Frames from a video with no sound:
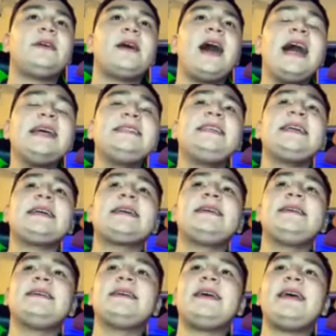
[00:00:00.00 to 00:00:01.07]

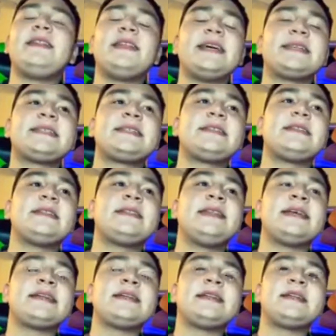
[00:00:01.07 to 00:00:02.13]
Isaac in this
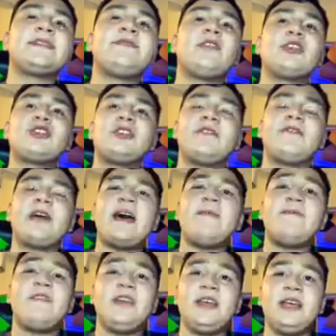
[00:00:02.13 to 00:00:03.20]
version of
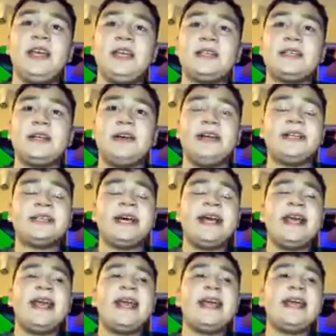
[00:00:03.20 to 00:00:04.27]
MVE series
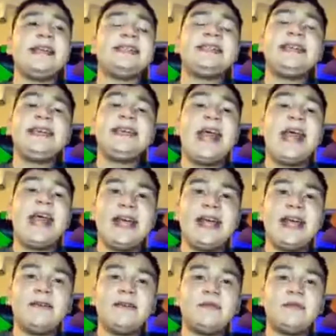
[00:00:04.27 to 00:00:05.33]
is
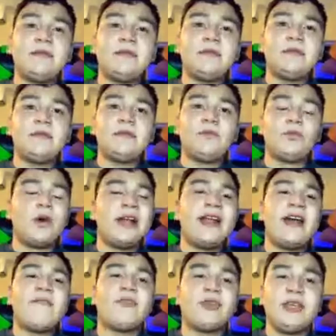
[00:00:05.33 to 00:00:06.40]
gay
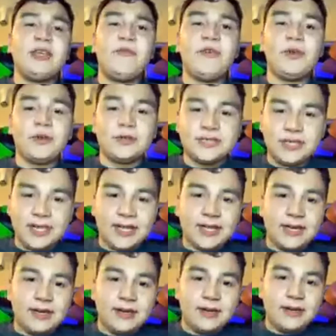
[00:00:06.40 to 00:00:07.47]
whenever he feels
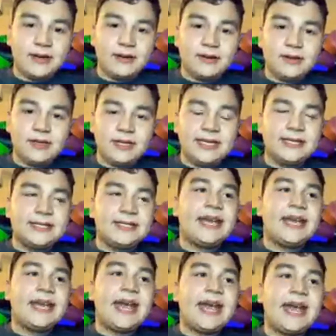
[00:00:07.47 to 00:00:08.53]
like it. He's
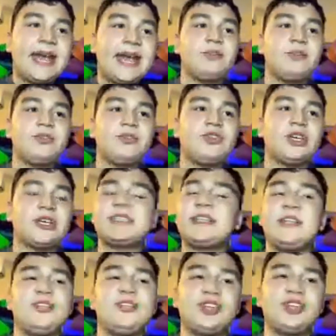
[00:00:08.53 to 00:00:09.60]
gay
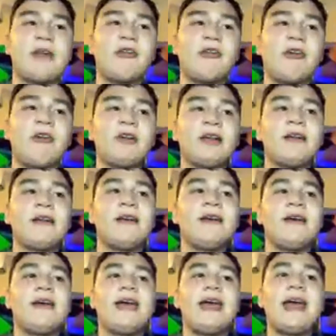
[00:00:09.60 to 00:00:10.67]
just in general.
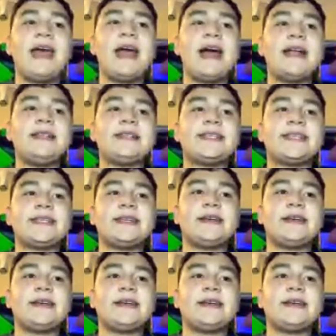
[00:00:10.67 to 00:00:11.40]
And